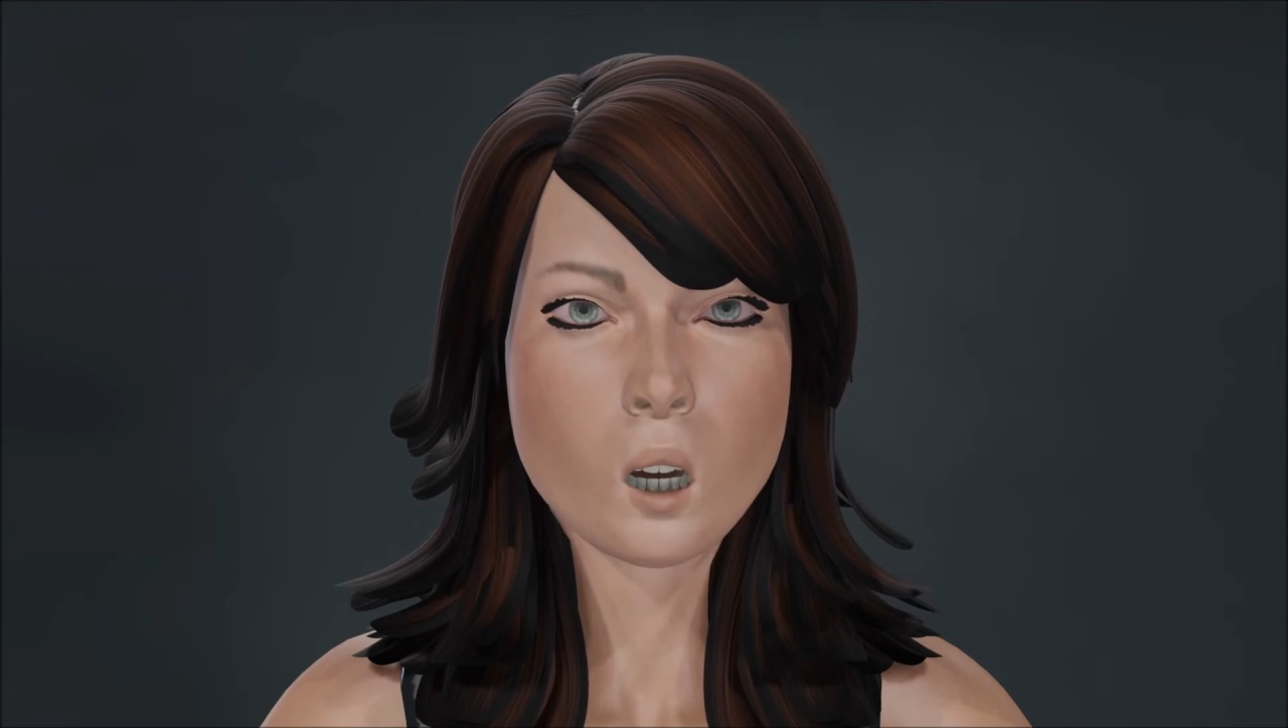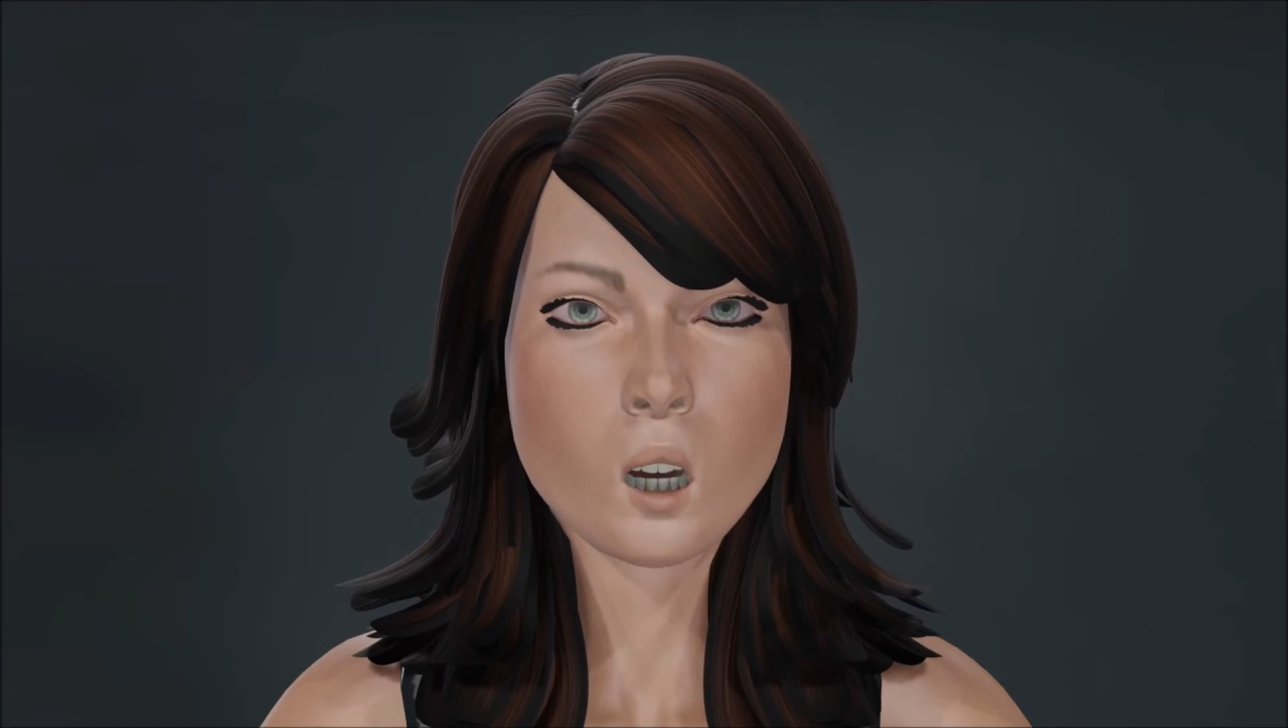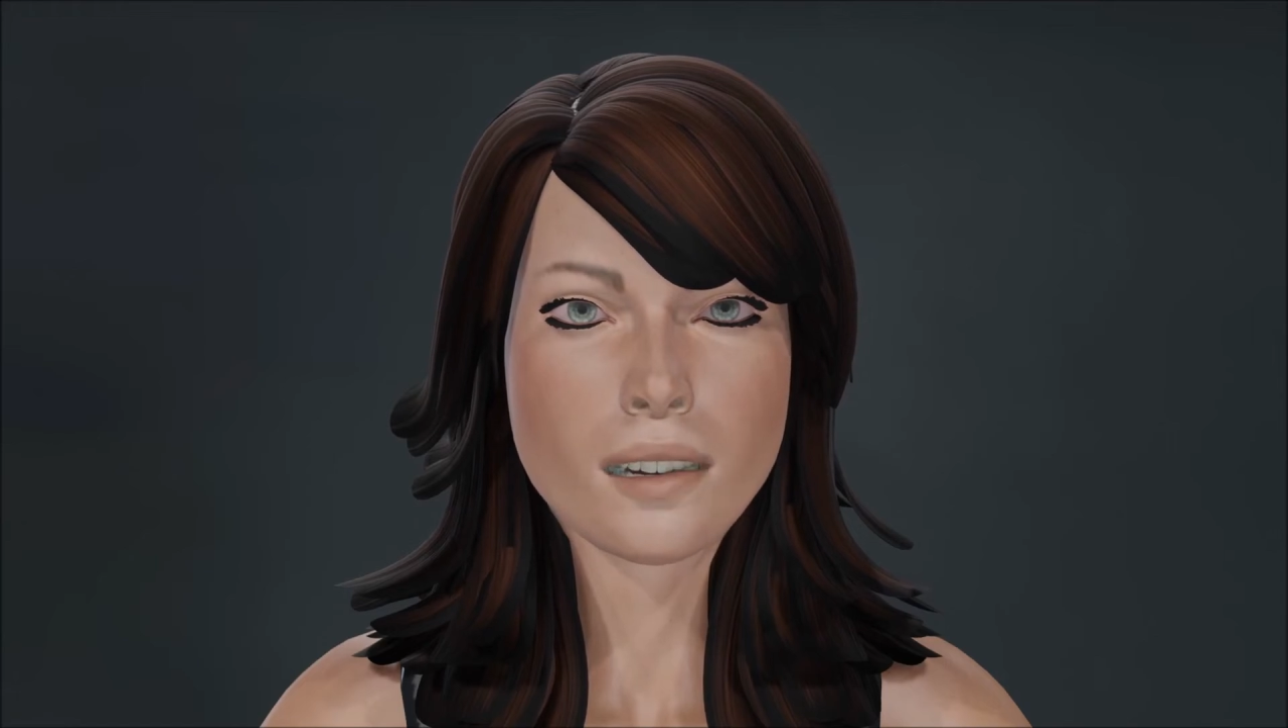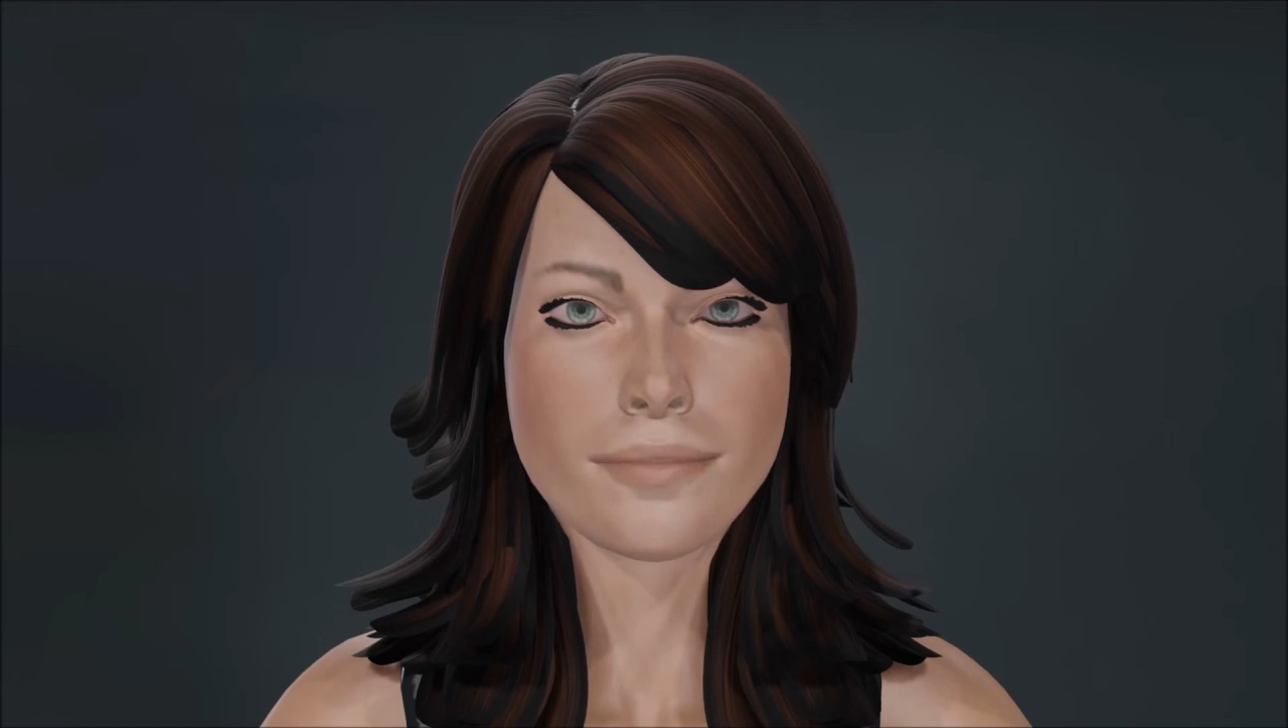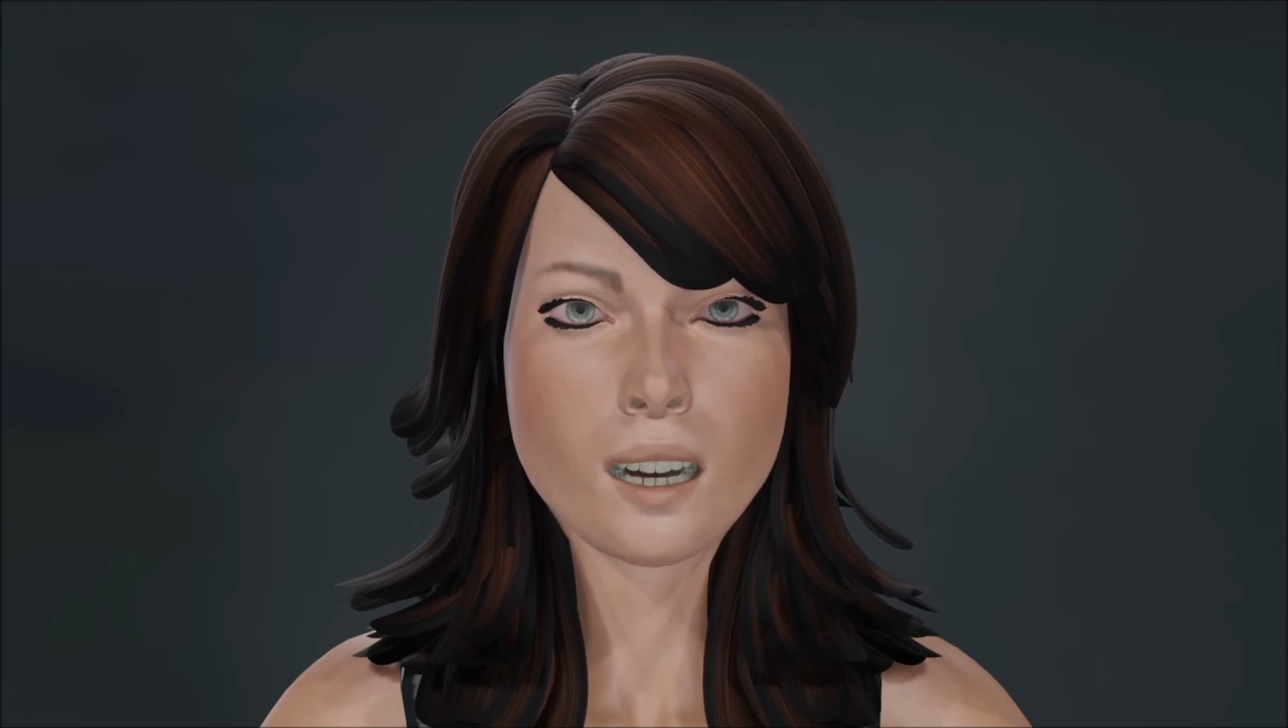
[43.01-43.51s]

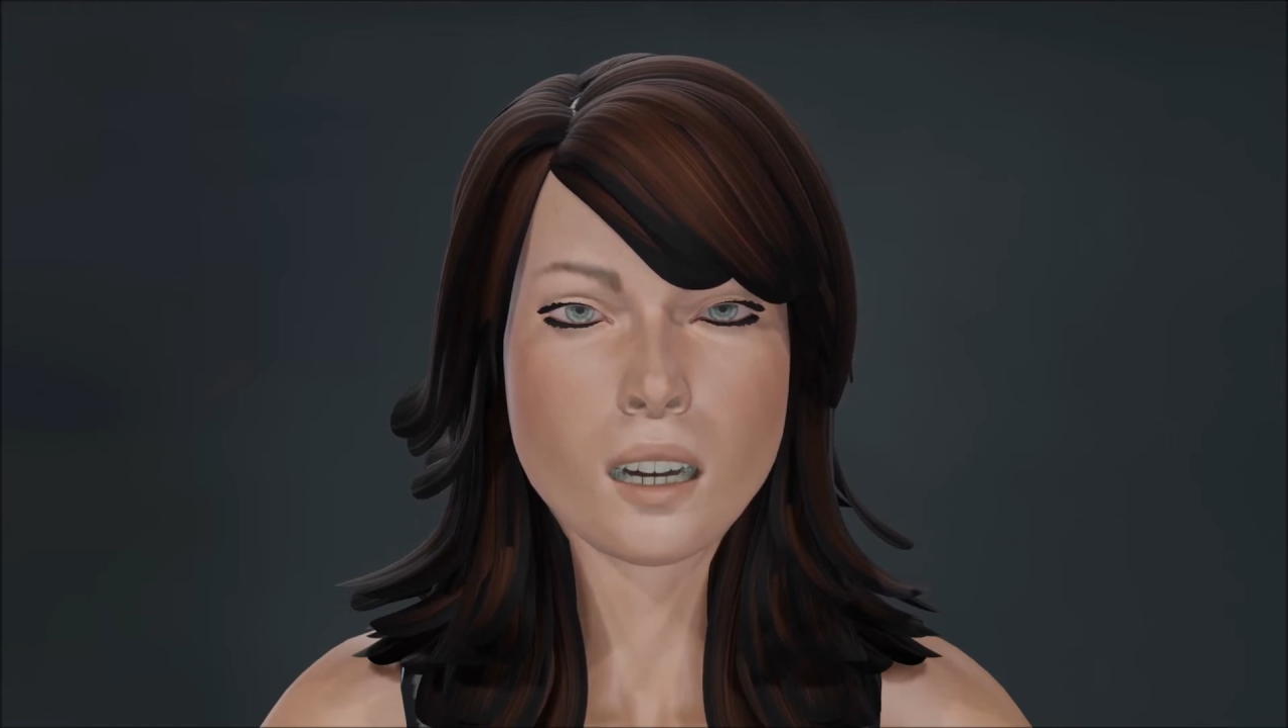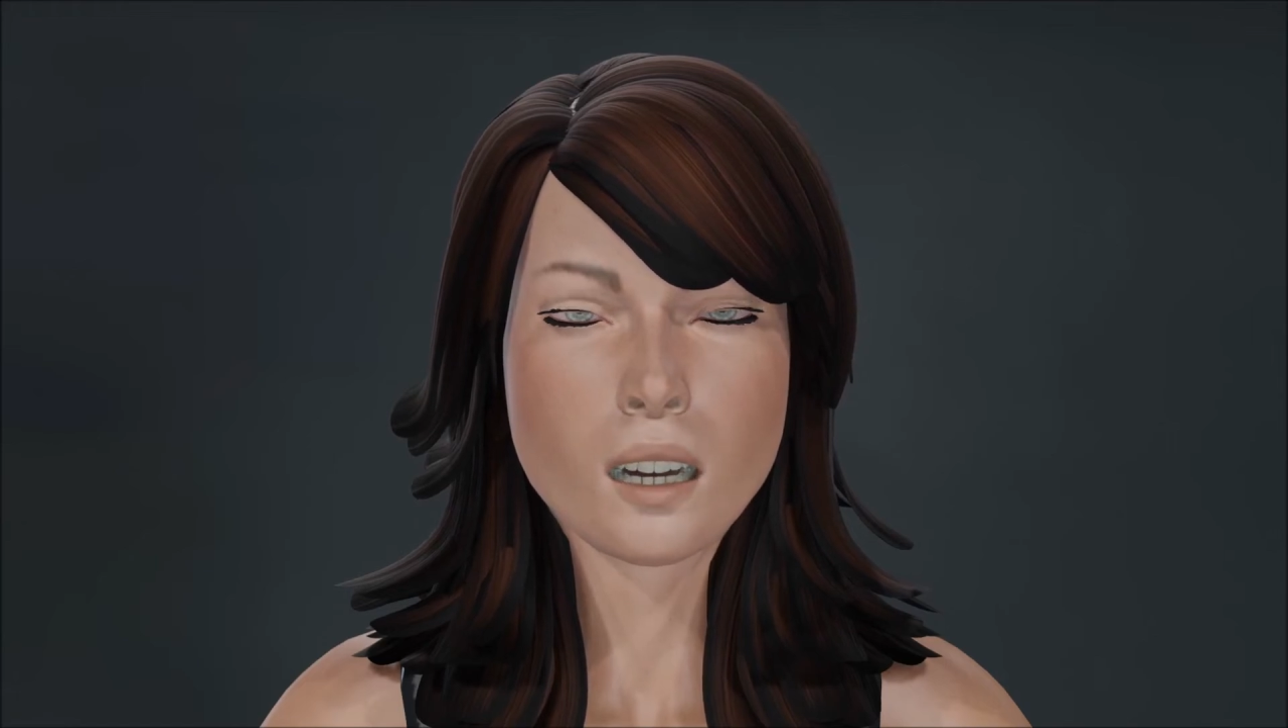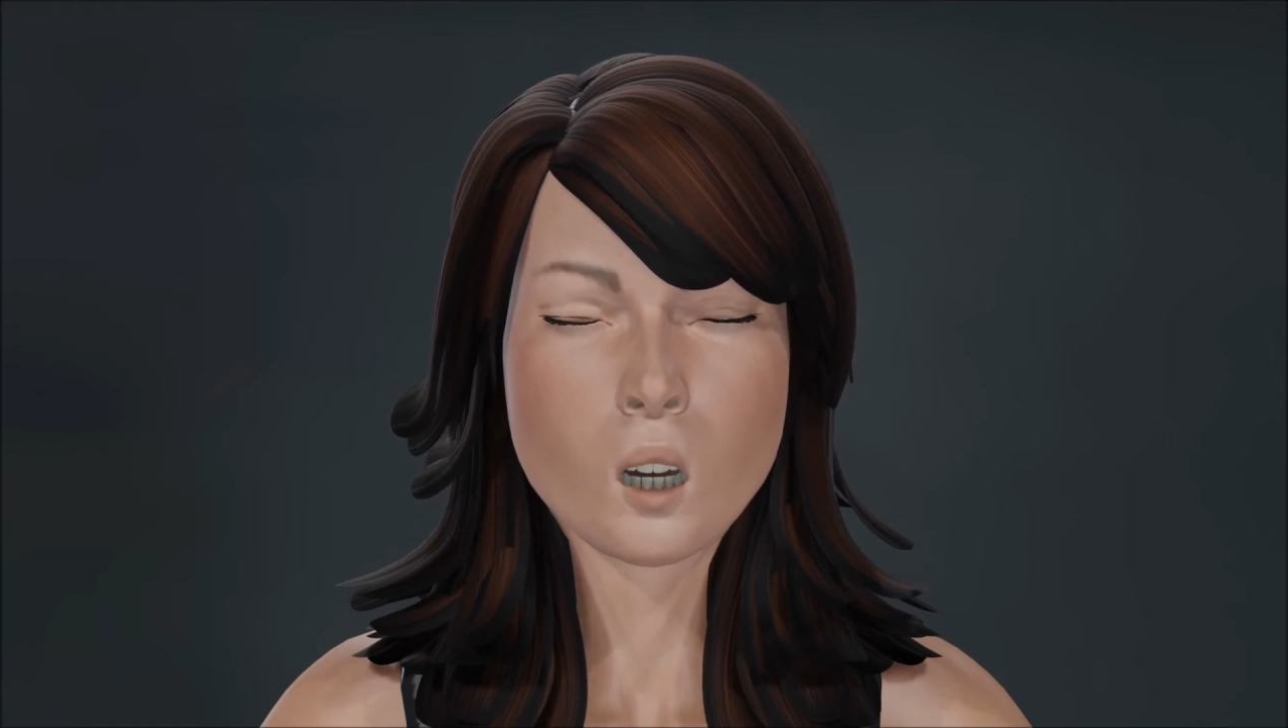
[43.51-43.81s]
to remain